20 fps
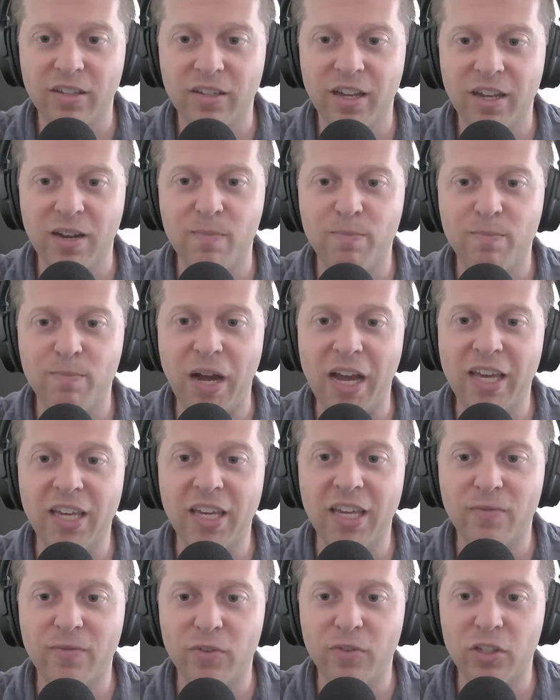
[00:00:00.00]
and I'm buying
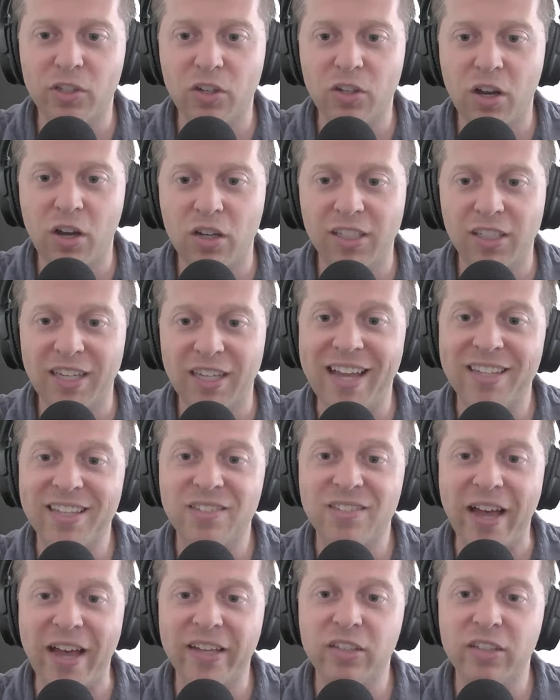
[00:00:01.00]
it for the dog. It adds
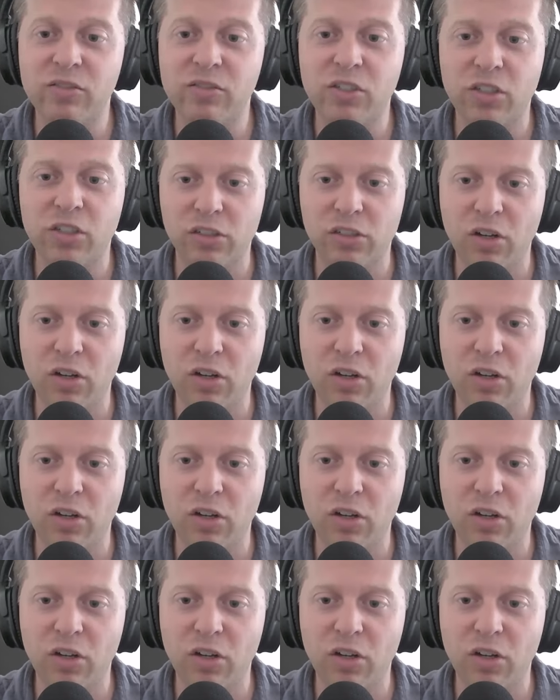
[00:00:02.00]
value to your